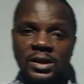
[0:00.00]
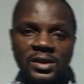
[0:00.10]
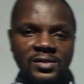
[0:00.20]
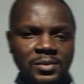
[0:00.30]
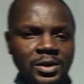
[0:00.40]

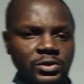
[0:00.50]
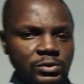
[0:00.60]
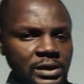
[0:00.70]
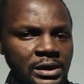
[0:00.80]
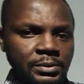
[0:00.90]
Is about
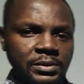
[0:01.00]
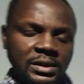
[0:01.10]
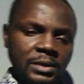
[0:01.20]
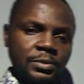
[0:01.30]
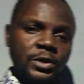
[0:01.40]

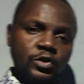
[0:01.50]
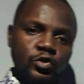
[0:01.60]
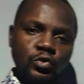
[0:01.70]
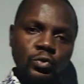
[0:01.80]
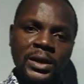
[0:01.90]

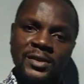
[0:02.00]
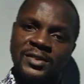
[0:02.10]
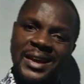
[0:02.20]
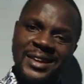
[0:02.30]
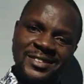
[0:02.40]
3.2. That
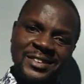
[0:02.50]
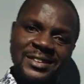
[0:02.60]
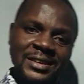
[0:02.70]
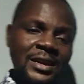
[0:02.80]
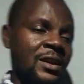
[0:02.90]
is
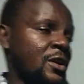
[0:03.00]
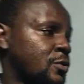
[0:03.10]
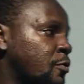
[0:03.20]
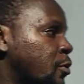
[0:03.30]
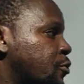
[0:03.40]
acidic.
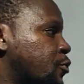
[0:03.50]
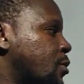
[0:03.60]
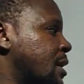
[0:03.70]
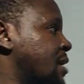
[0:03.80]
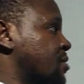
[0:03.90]
So for
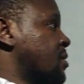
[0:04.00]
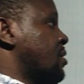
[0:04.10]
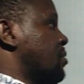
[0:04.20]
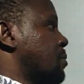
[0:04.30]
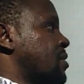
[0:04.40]
strong acid,
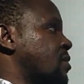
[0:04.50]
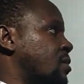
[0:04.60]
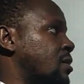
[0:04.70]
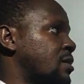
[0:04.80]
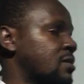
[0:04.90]

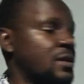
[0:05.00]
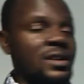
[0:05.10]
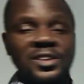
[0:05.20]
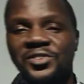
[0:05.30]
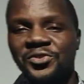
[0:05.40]
meteorite,
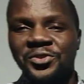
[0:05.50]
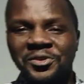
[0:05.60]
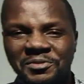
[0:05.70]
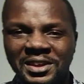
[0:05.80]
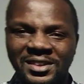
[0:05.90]
strong
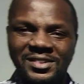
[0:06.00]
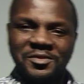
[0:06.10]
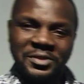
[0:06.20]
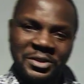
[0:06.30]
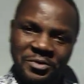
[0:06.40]
base,
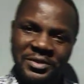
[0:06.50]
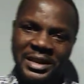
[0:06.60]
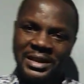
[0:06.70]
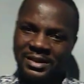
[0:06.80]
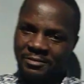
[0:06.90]

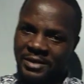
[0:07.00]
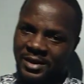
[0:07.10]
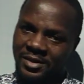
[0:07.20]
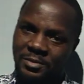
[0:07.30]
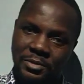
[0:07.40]
phenolphthalein. Very
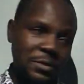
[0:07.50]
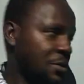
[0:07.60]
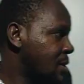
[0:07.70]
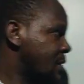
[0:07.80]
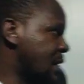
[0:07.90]
simple.
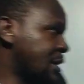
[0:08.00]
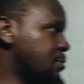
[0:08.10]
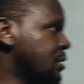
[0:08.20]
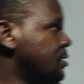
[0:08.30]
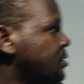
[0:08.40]

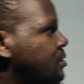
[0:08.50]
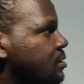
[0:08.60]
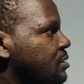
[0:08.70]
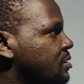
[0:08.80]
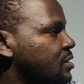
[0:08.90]
Admin,
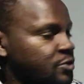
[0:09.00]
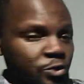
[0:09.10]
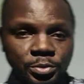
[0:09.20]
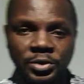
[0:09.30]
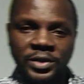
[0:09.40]

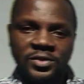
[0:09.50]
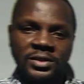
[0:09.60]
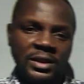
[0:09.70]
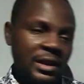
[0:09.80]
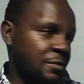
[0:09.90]
show me
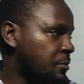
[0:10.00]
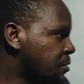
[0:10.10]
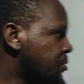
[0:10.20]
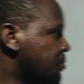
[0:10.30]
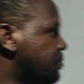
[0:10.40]
question 11.